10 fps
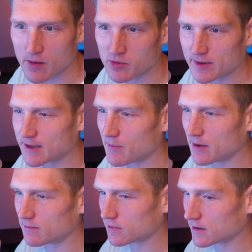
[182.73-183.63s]
probably,
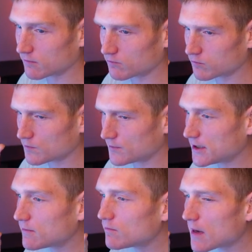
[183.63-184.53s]
but
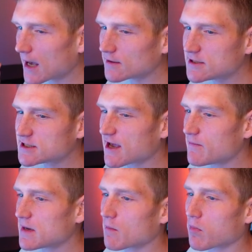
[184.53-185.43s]
at least
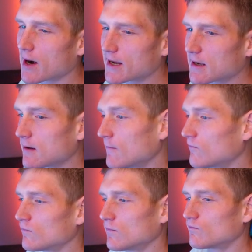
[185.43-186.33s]
give me a break.
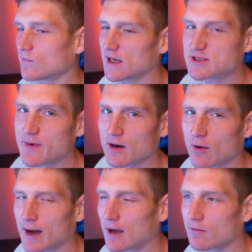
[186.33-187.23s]
It's been
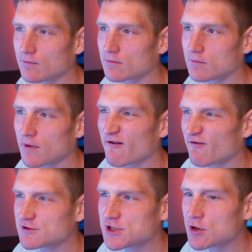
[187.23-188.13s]
a while.
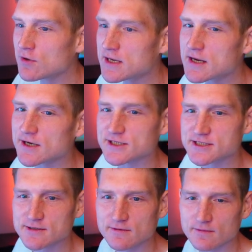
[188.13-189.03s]
Two
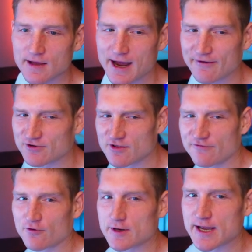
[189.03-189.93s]
years after
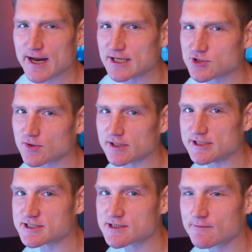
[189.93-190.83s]
the 4080's
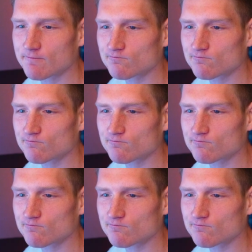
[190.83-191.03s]
release.